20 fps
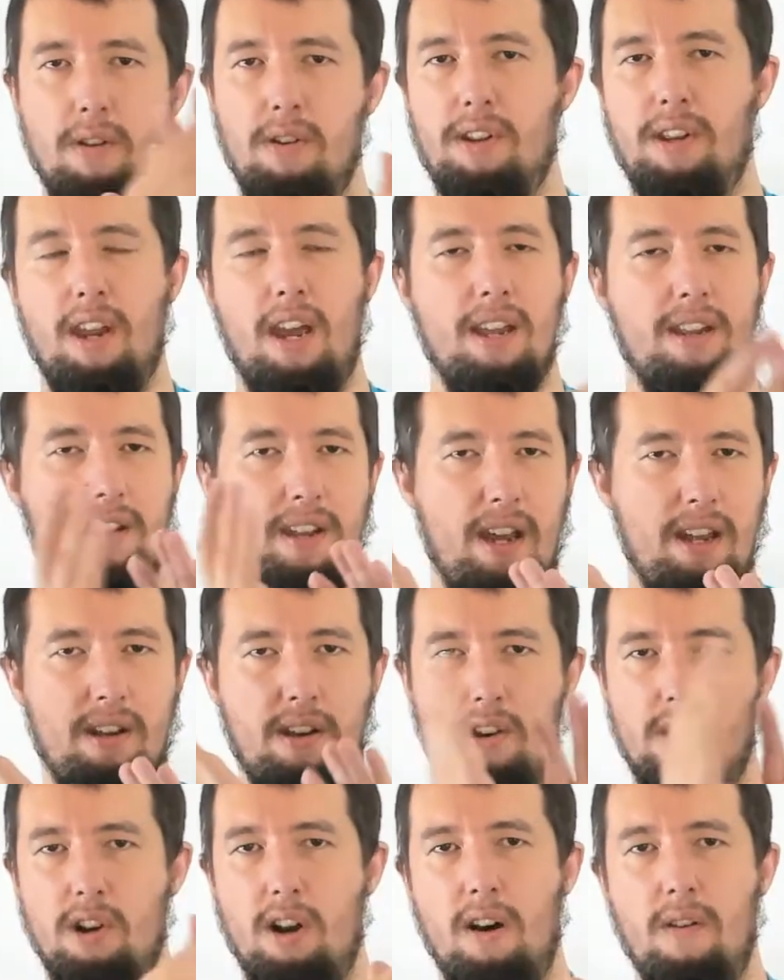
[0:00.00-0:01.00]
CSS,
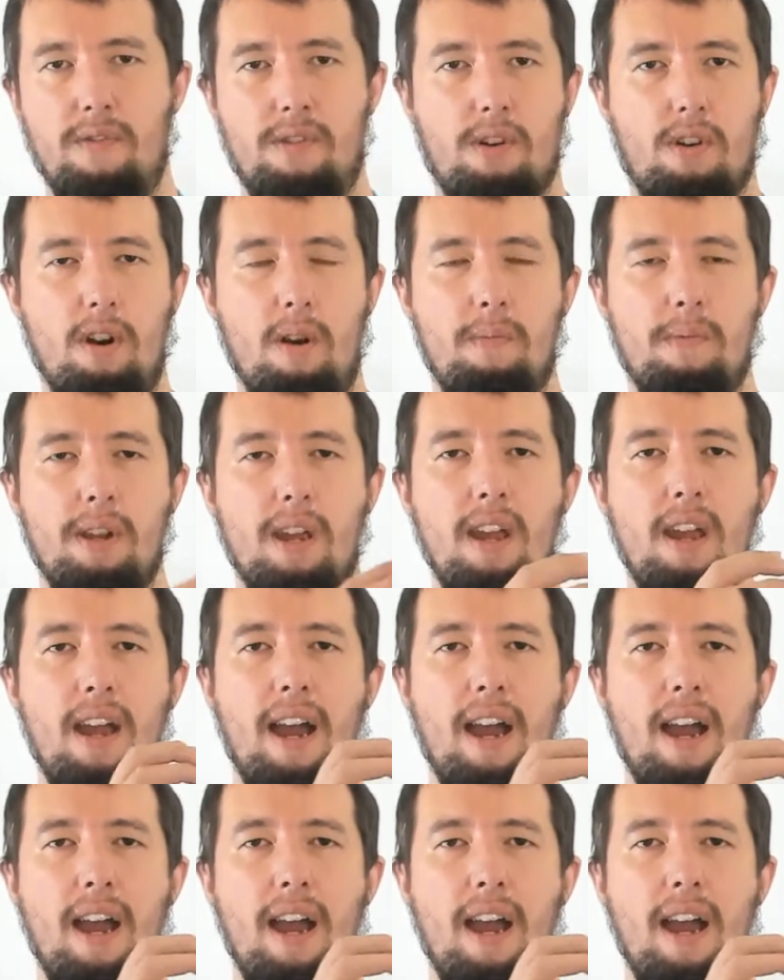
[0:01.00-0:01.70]
and JavaScript,